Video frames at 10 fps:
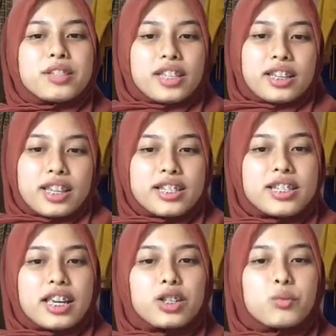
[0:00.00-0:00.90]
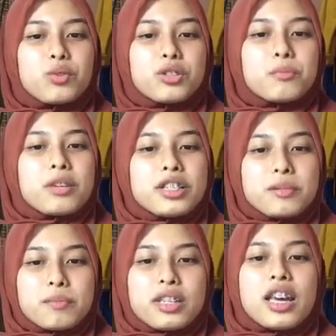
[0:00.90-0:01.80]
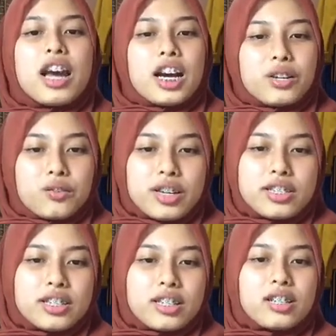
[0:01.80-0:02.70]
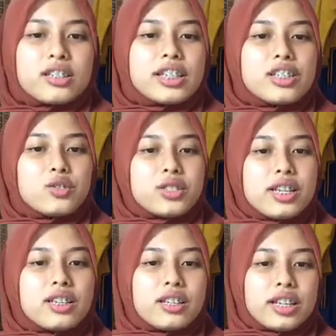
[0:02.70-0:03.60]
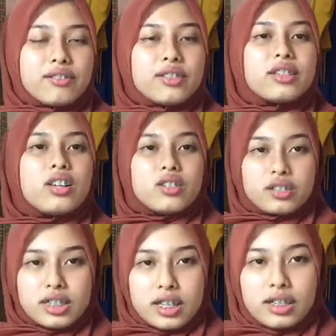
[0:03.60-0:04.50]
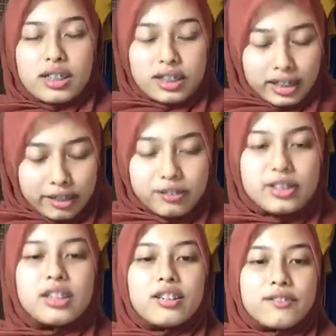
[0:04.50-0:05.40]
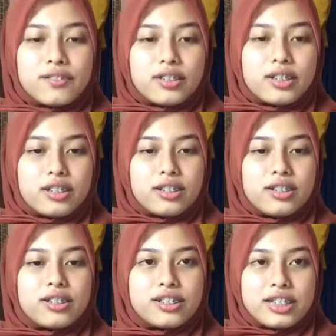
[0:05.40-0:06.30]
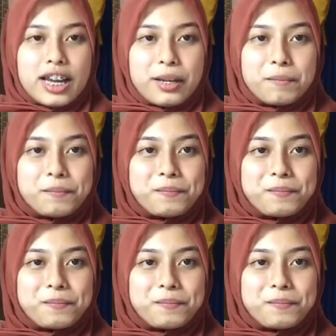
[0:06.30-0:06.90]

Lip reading: sentence, and the word must be arranged according to their level or type.